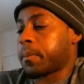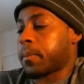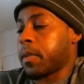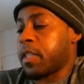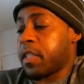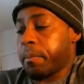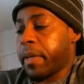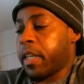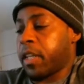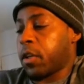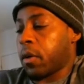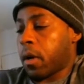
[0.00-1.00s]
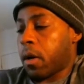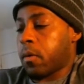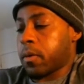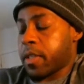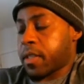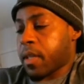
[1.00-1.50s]
is admitting your
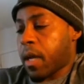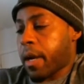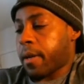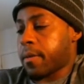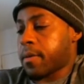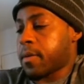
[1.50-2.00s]
own desires,